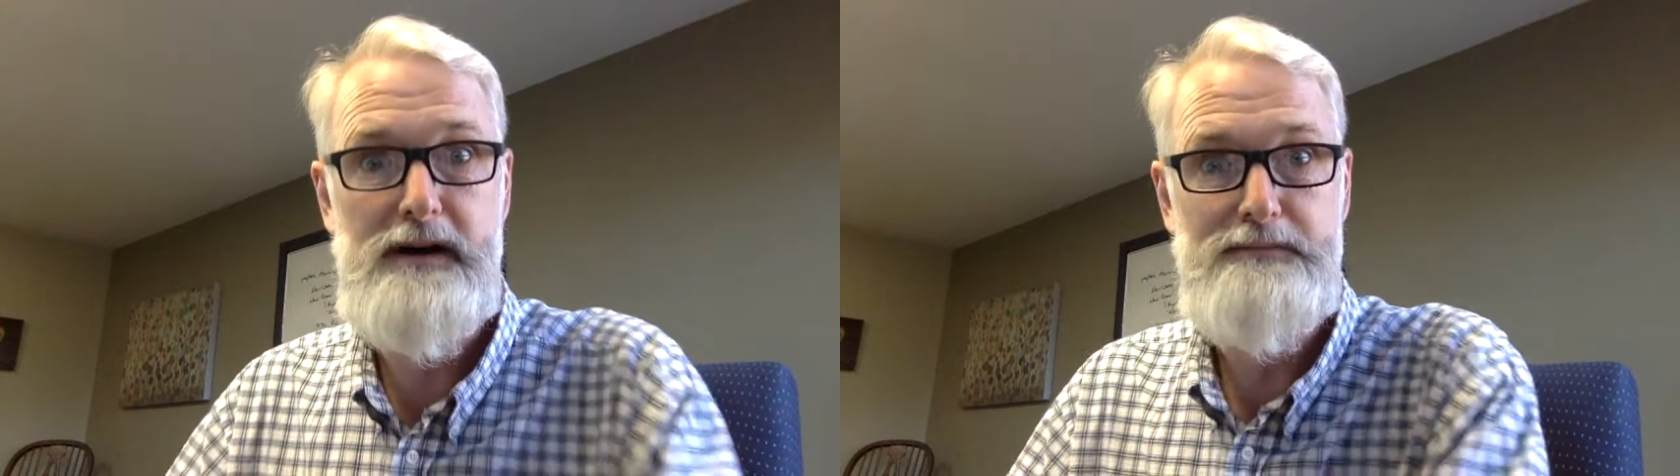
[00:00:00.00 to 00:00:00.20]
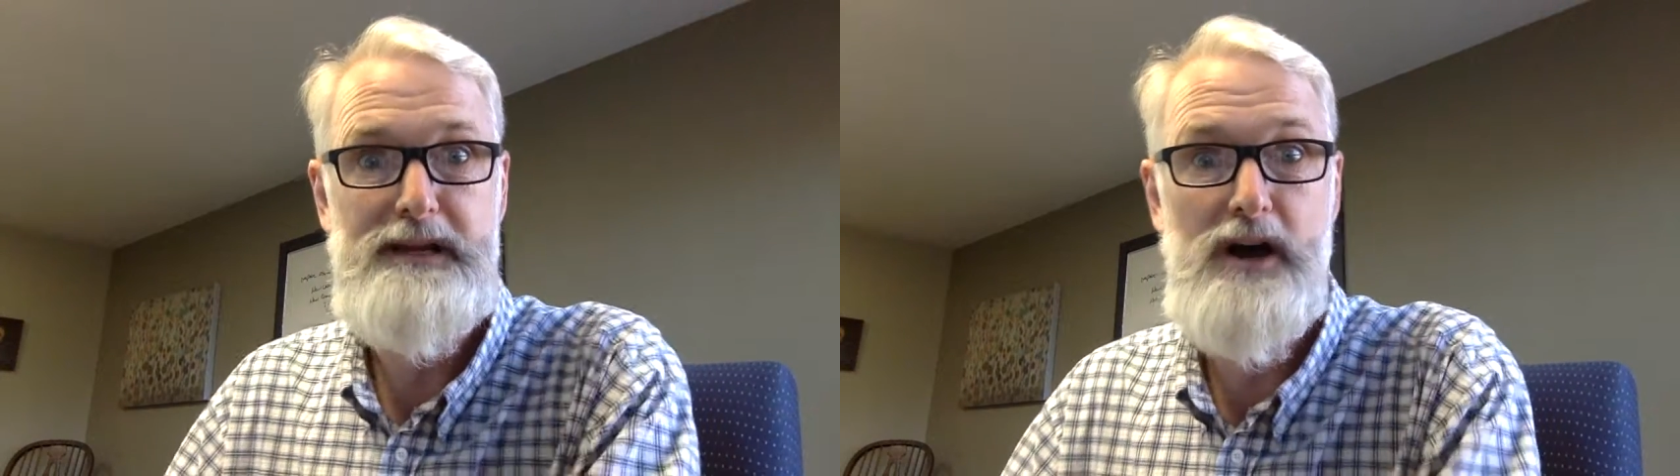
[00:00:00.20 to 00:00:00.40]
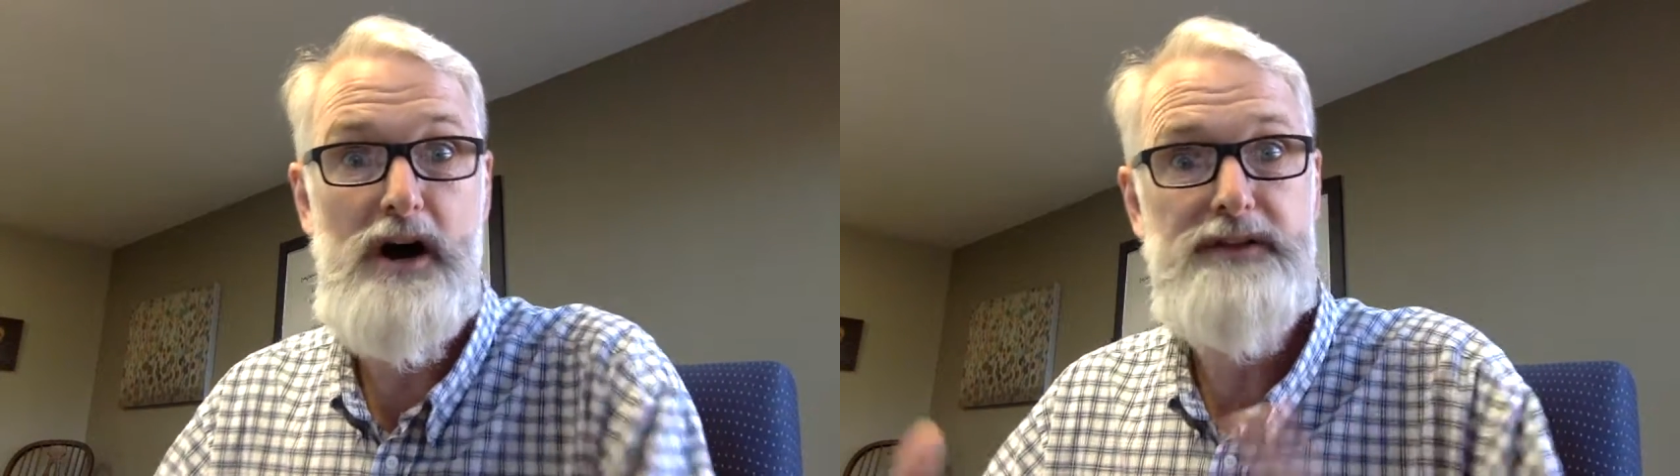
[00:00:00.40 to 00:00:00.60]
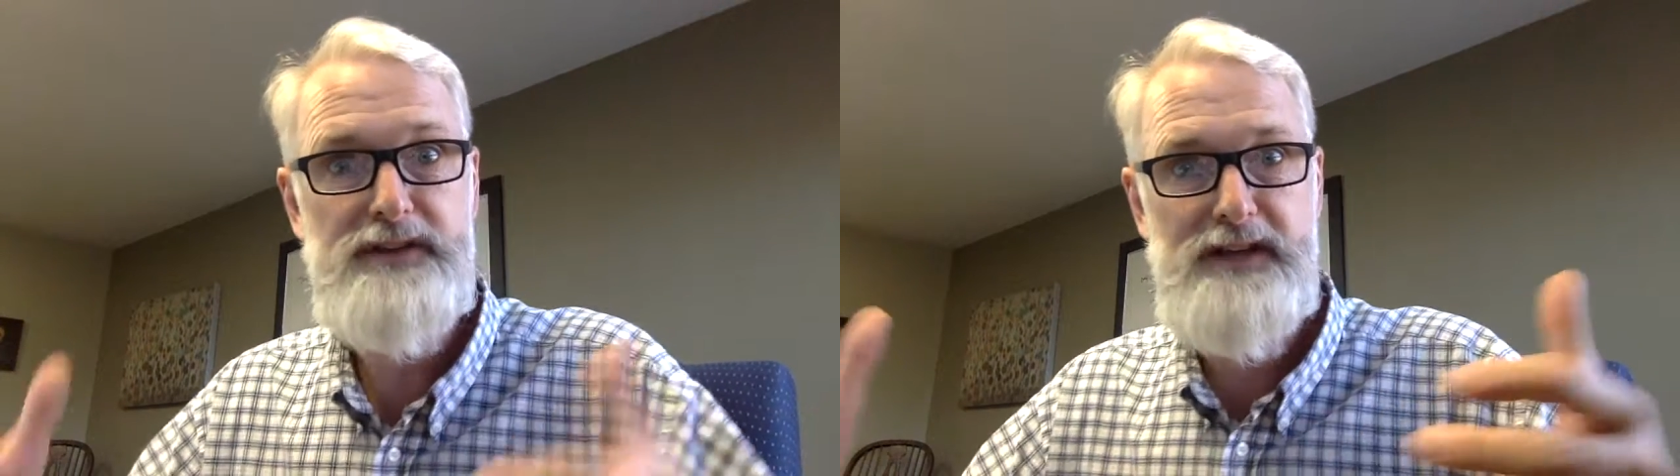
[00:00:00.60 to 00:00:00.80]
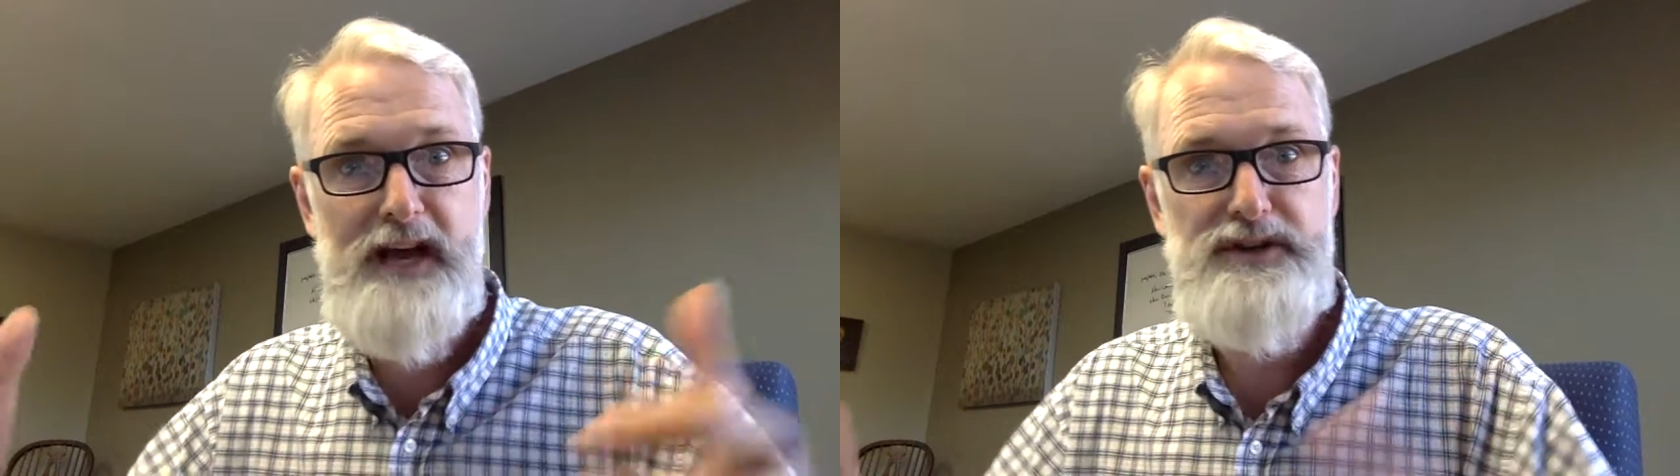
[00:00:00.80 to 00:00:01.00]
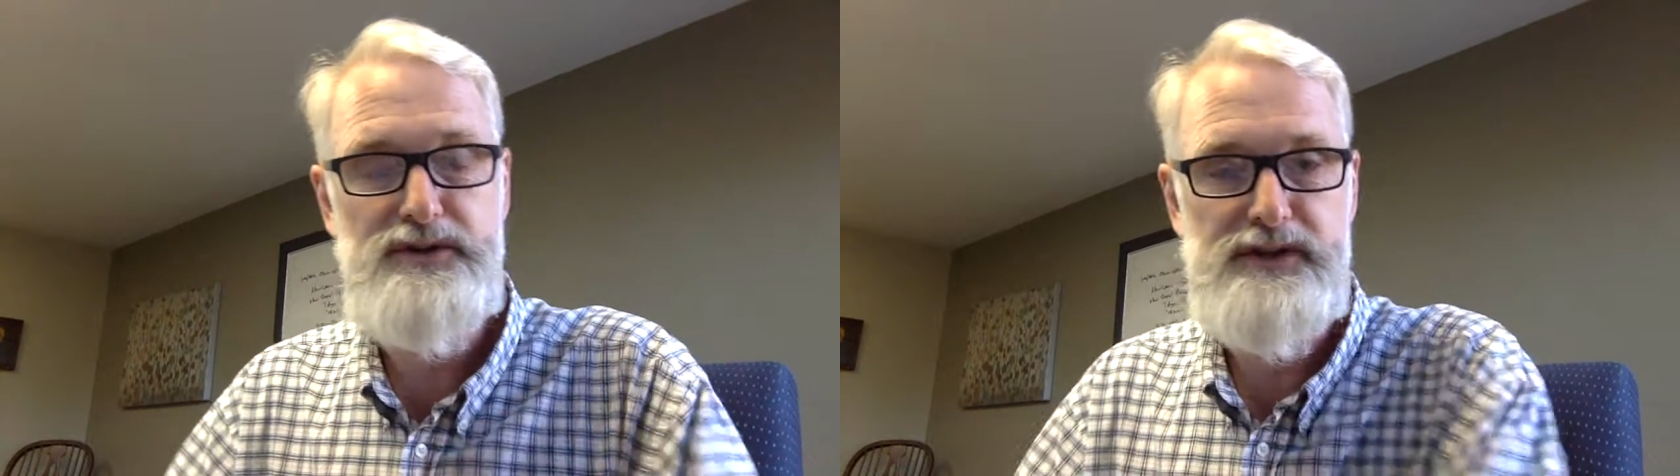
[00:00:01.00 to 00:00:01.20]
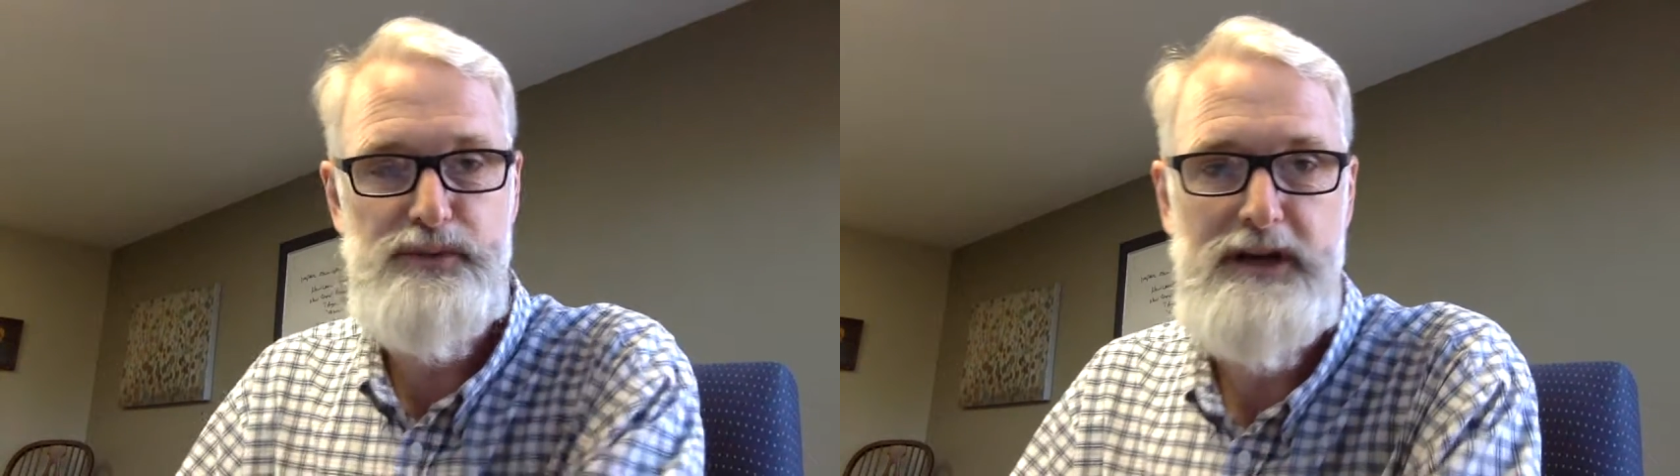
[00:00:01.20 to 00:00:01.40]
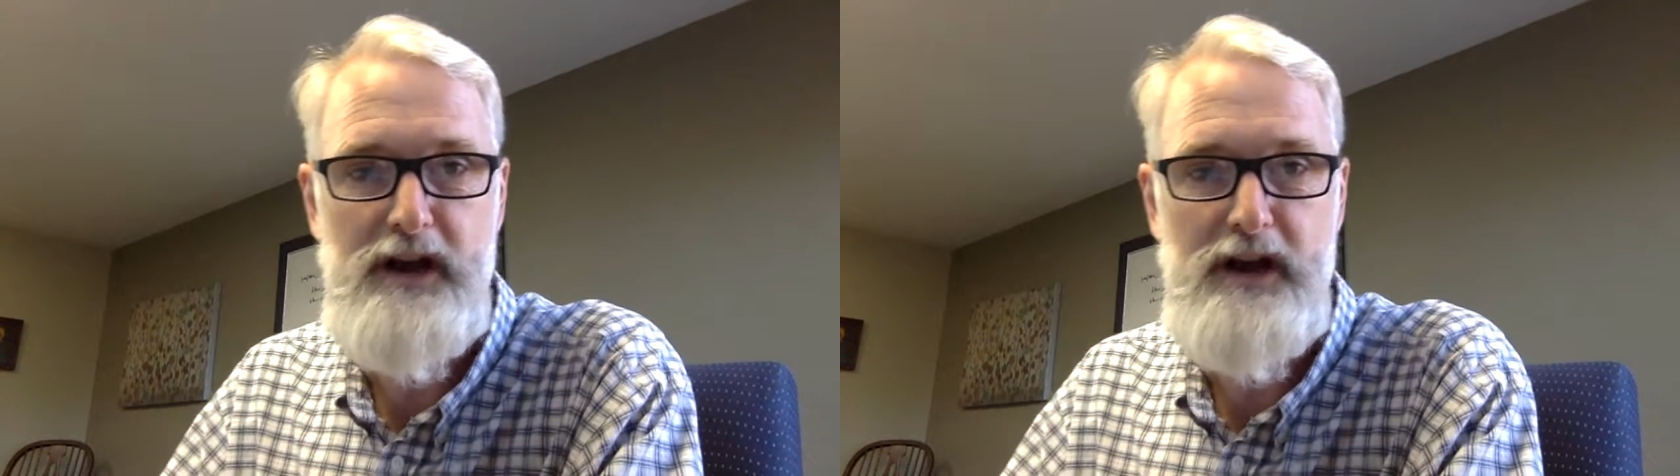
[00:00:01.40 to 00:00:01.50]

I'm beyond the schedule as we